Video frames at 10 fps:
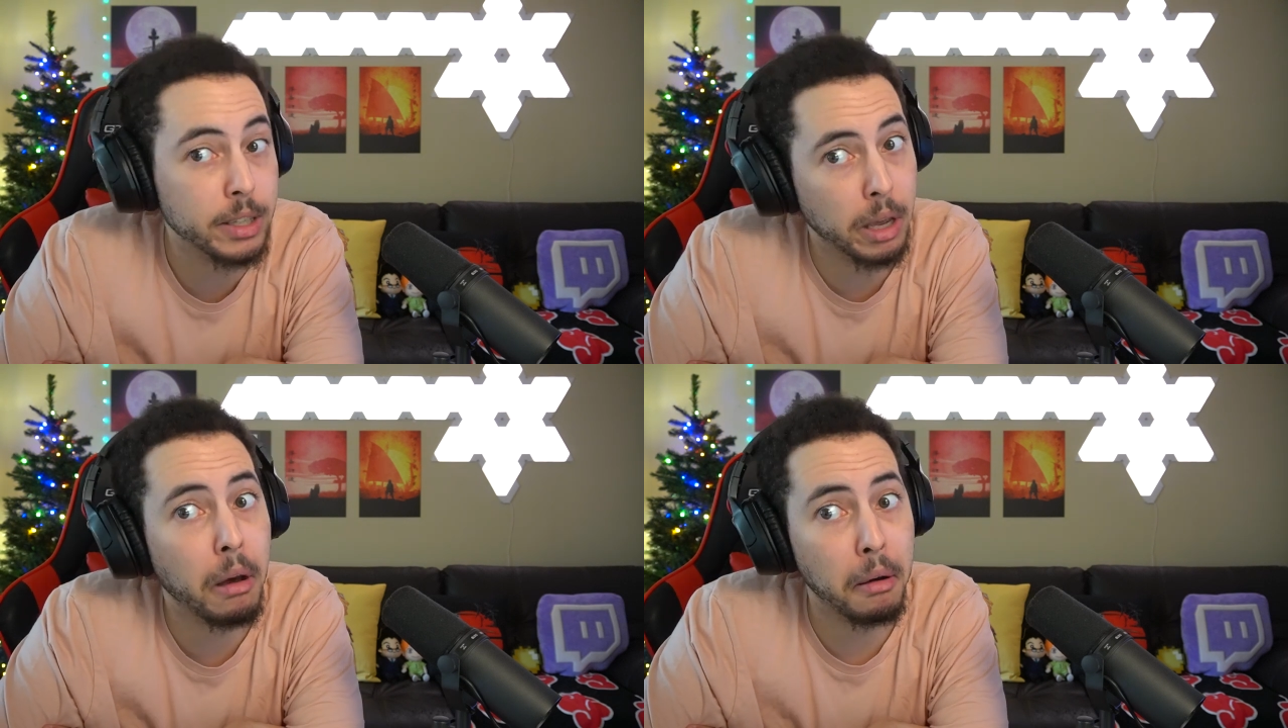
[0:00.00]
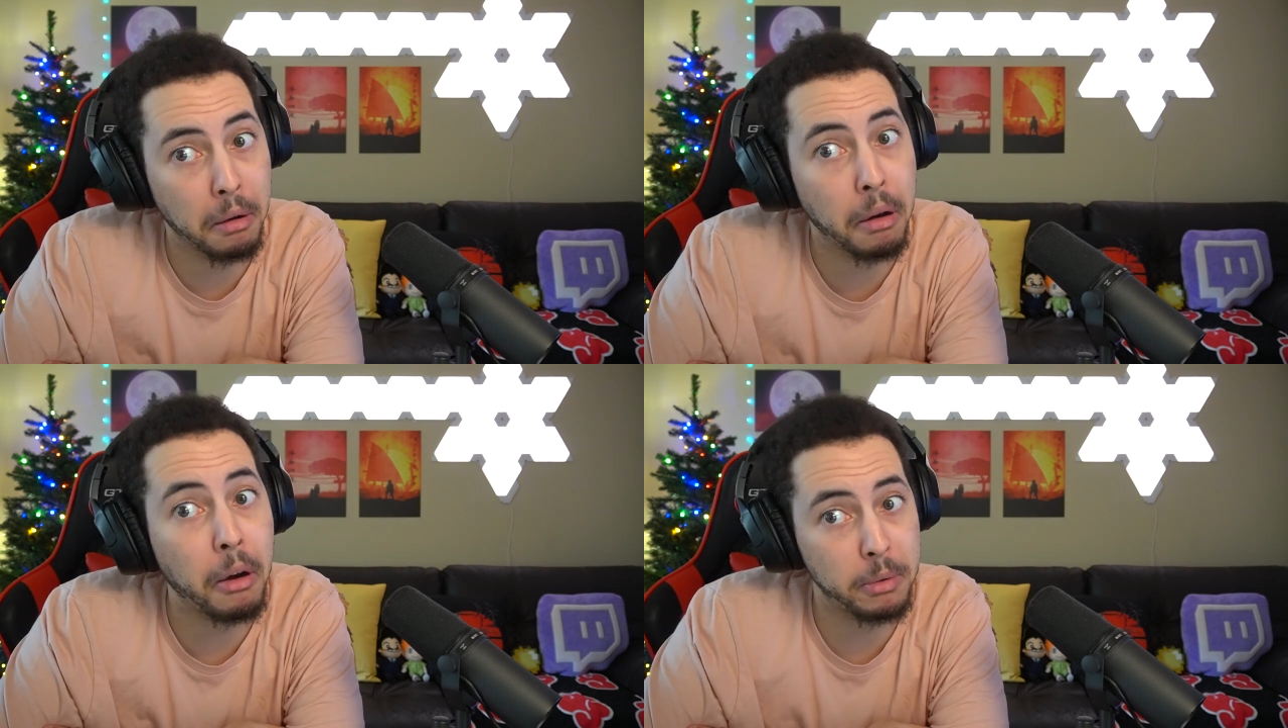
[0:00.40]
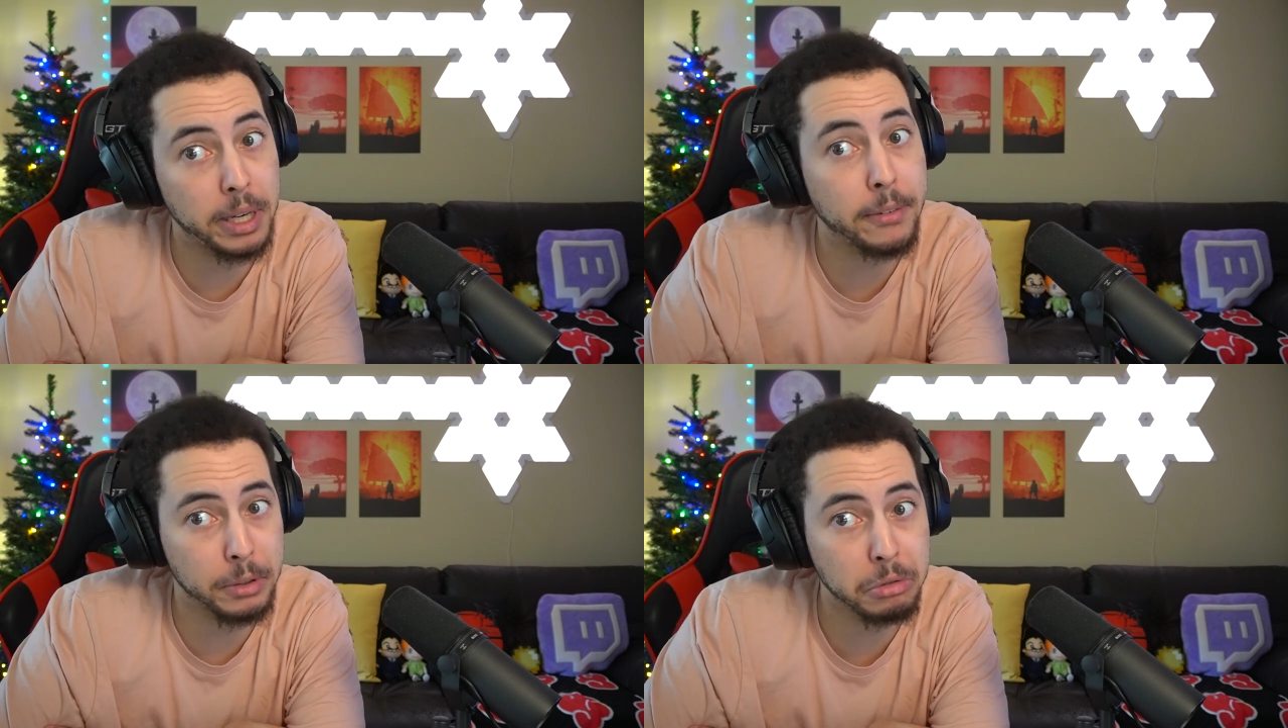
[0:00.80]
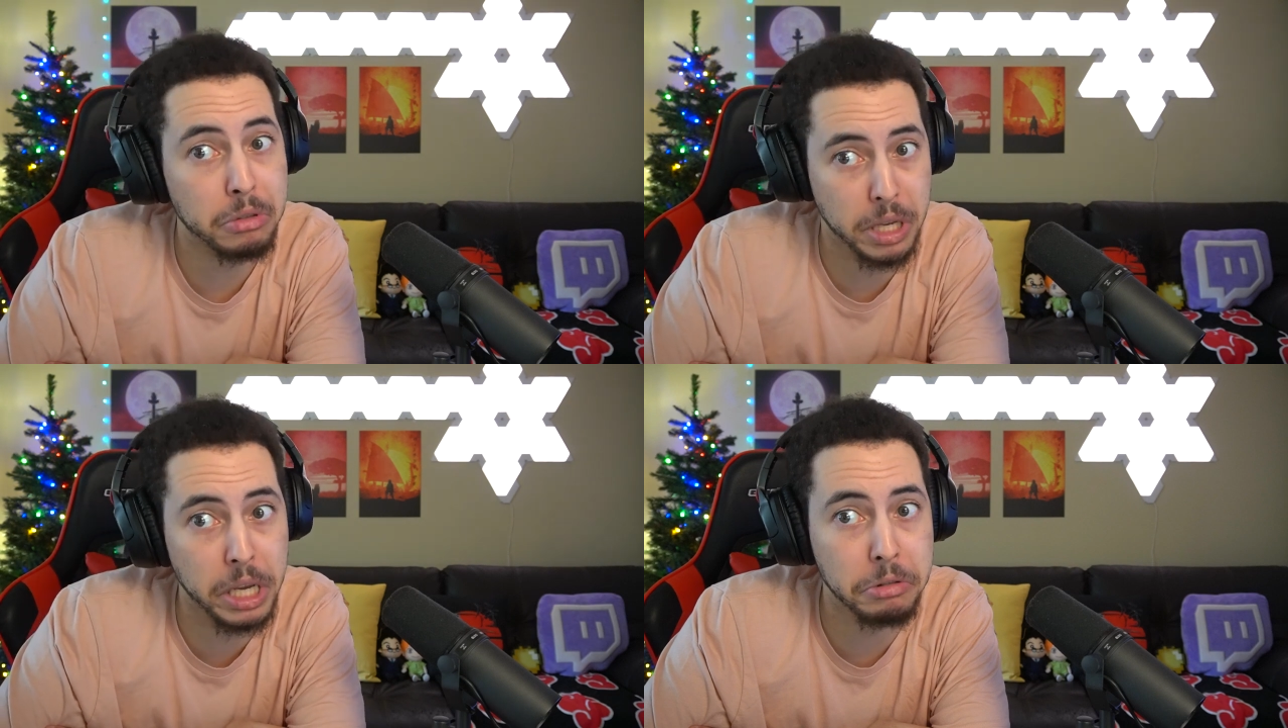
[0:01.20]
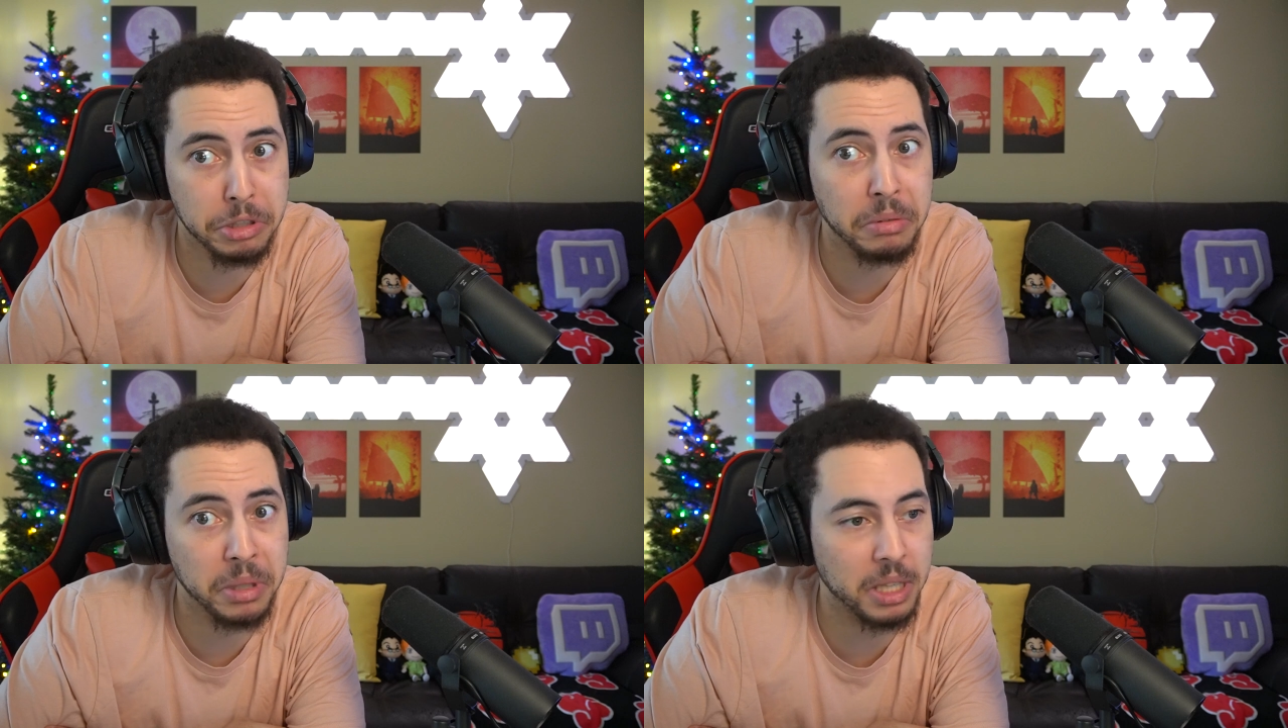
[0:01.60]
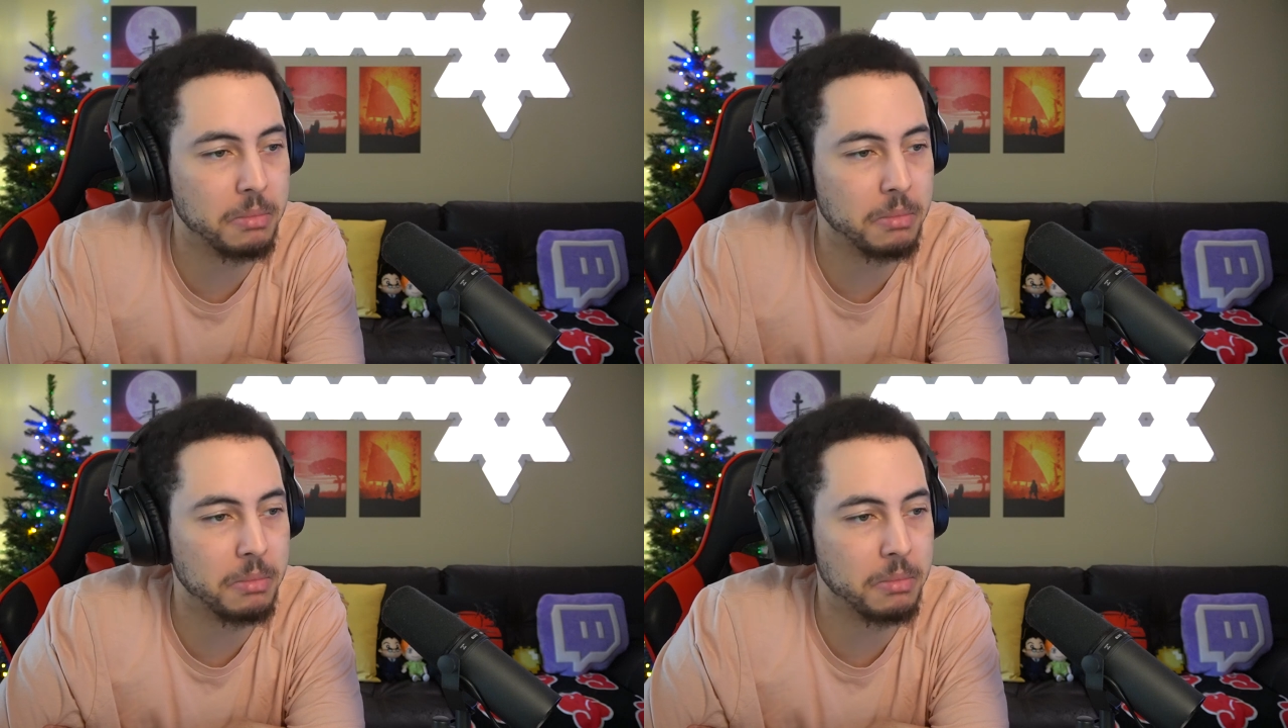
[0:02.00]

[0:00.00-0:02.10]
yeah, uh-huh, whatever you say, Jimmy.